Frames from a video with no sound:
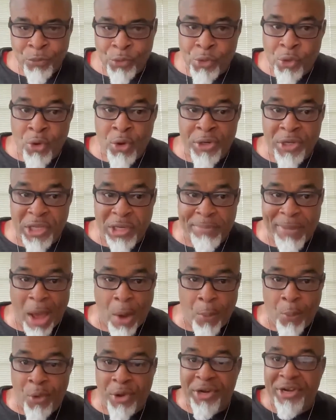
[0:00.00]
You're going to get
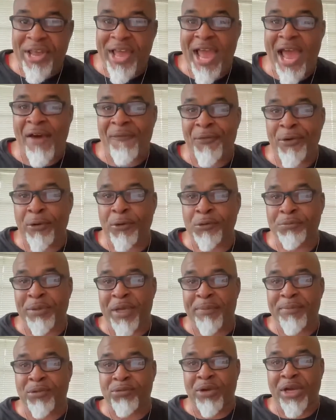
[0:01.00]
about one and a half of those
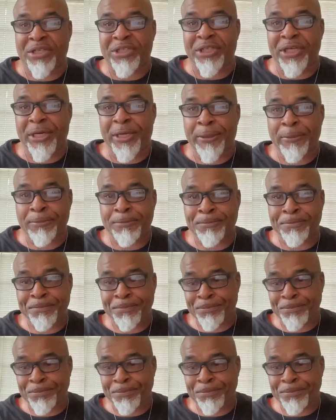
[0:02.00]
babies right there.